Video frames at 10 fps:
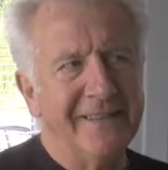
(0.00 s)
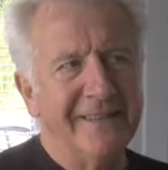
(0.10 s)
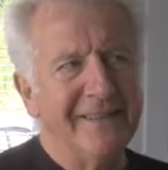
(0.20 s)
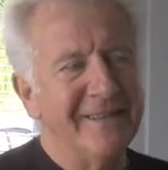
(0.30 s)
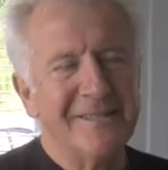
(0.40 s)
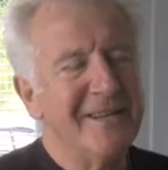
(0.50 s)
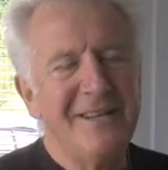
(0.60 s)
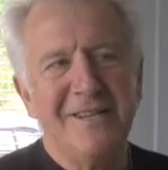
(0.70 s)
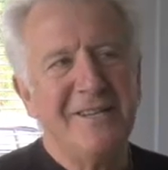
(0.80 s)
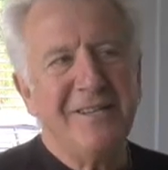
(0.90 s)
And I
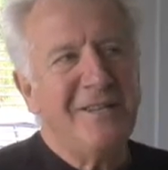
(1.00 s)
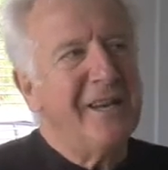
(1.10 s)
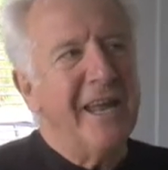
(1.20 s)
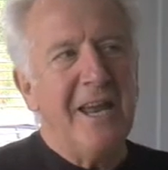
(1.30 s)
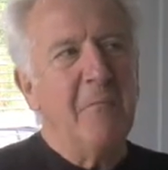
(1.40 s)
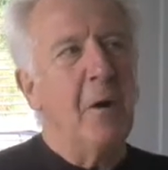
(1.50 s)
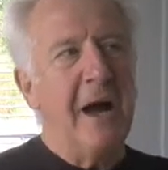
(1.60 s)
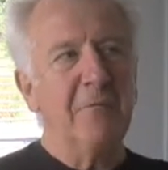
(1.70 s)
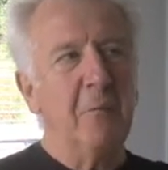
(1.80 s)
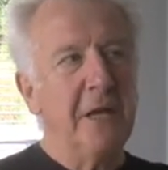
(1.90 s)
say, you get it in
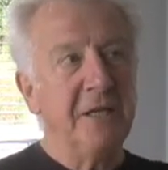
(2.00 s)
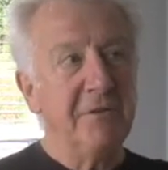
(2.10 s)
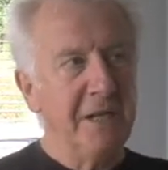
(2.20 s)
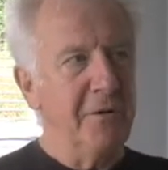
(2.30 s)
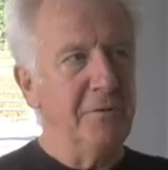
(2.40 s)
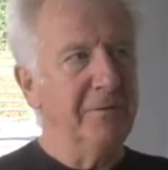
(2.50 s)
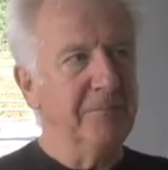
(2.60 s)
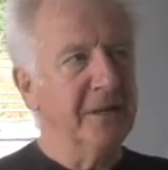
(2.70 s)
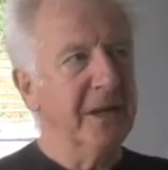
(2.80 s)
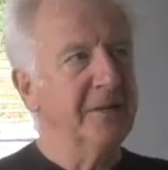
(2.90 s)
whatever way you do
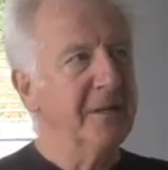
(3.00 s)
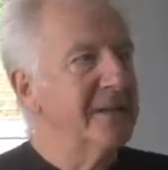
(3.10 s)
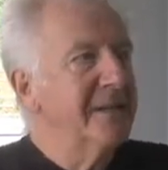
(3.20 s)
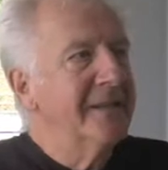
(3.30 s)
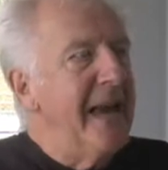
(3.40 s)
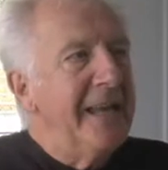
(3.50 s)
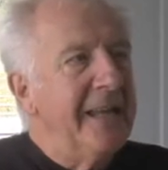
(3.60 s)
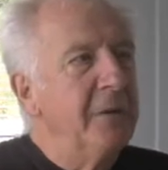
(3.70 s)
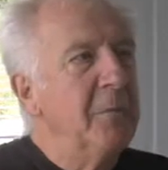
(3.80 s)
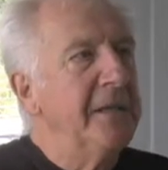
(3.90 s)
just get it in
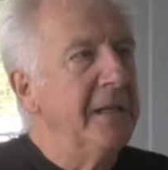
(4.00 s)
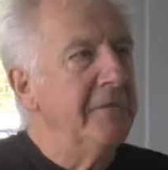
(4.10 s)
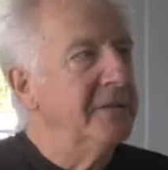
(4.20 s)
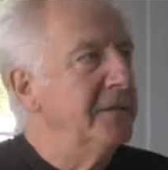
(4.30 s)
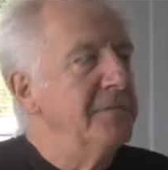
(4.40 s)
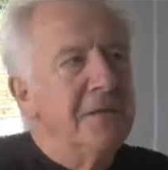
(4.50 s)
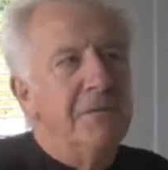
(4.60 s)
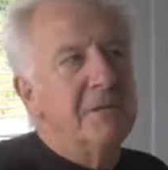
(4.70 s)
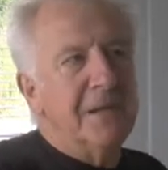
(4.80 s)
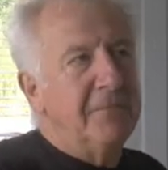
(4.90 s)
the way that you do and
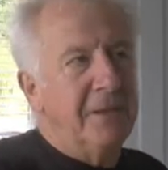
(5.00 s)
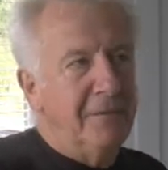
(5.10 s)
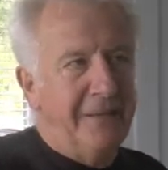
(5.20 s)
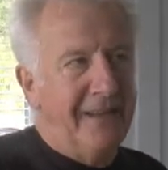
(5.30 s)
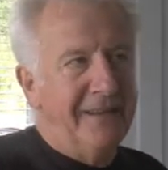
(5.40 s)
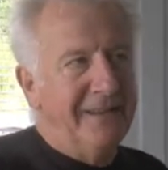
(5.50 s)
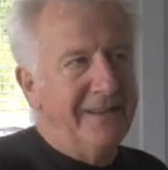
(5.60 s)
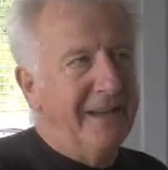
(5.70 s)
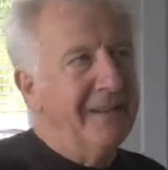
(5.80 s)
do something with it mm-hmm.